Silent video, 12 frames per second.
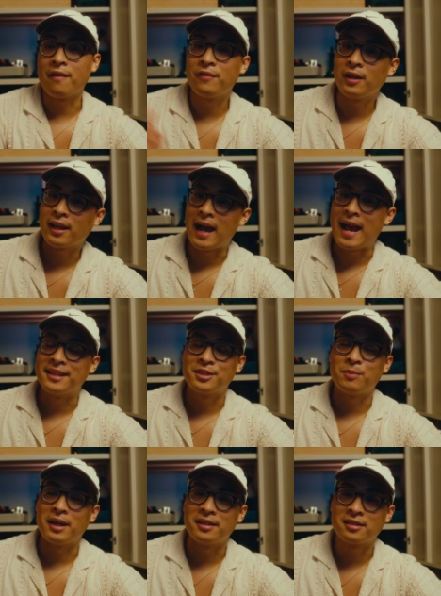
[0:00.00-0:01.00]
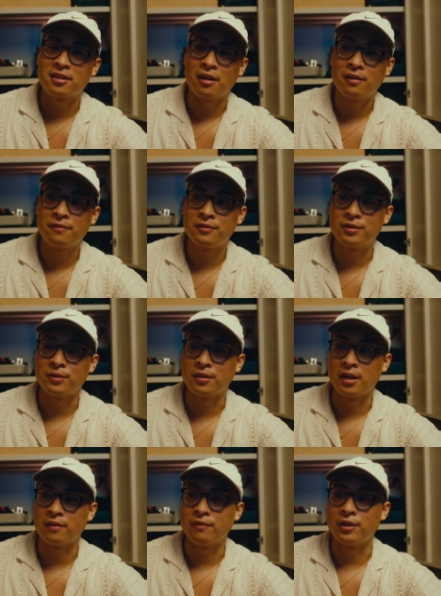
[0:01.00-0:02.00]
I feel like I had to buy this stuff to
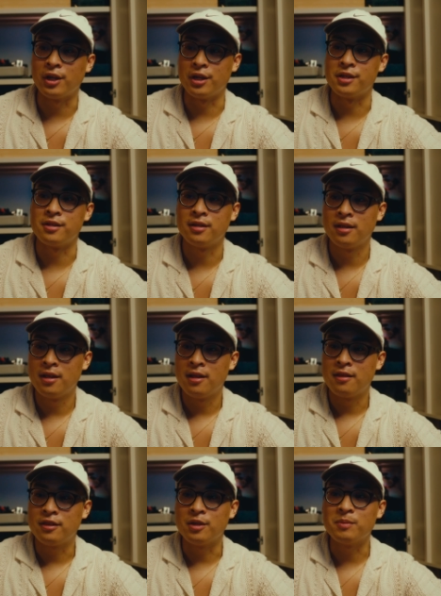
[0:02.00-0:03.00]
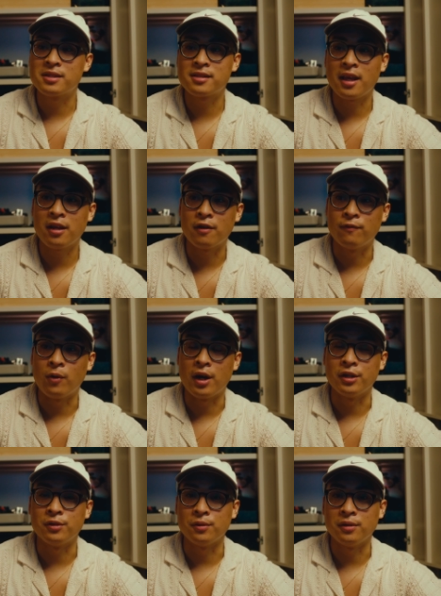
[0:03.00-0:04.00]
kind of learn the mistake of what
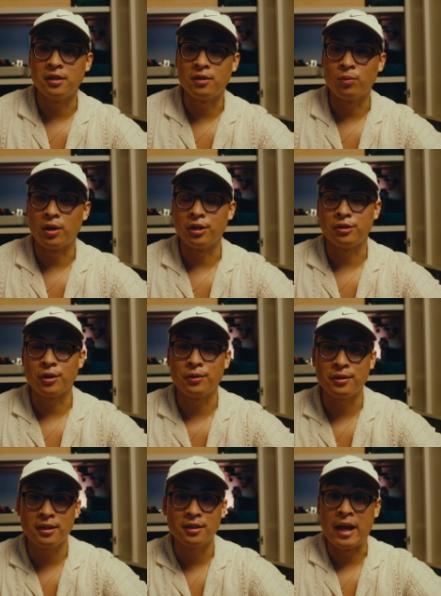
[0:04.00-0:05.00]
I do need and what I don't need.